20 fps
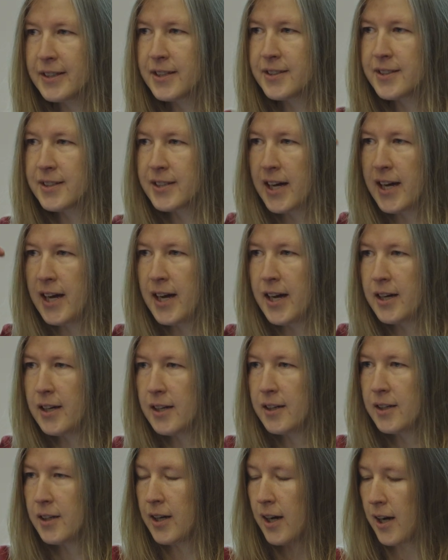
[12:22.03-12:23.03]
it's
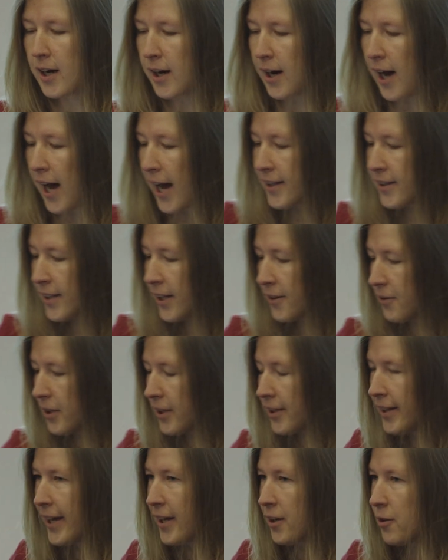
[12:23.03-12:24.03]
a
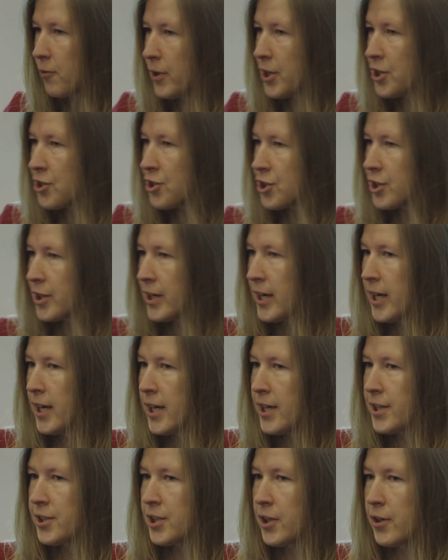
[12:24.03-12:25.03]
high-level language,
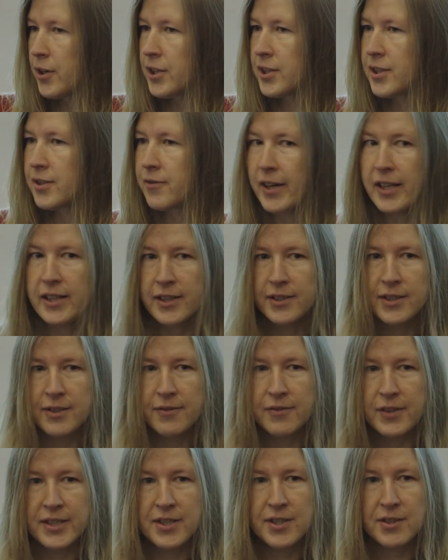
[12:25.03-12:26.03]
so it's
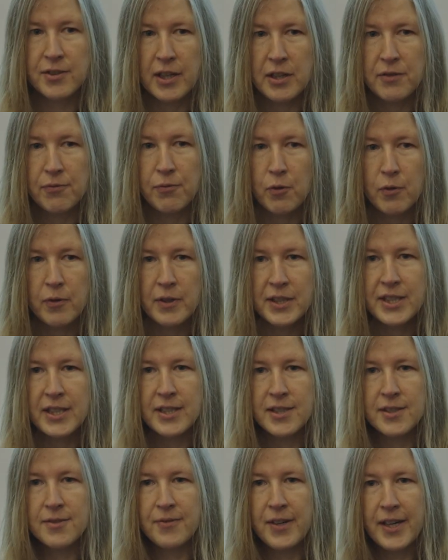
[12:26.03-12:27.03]
relatively straightforward.
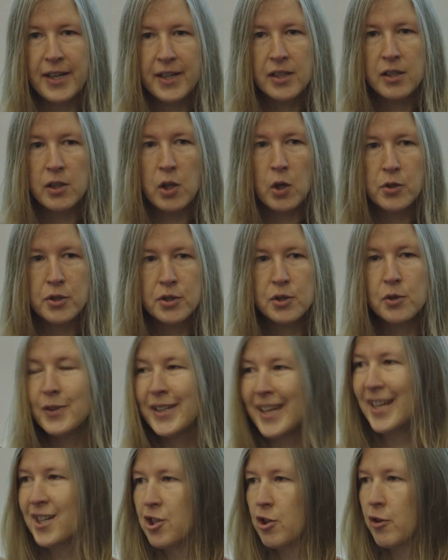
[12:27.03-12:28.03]
It's very close to
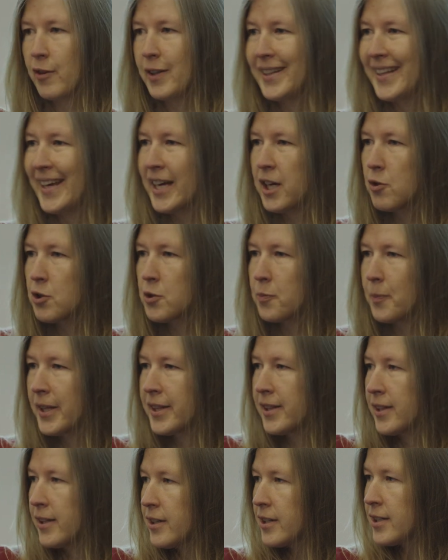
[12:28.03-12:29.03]
natural language,
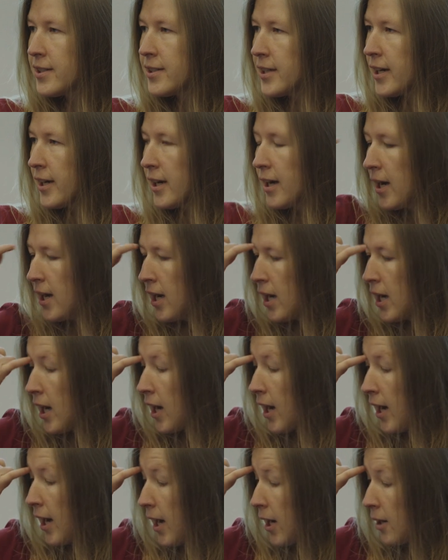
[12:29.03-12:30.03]
but there is a
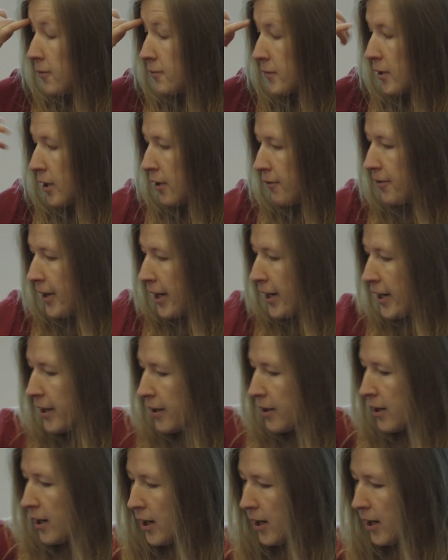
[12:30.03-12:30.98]
very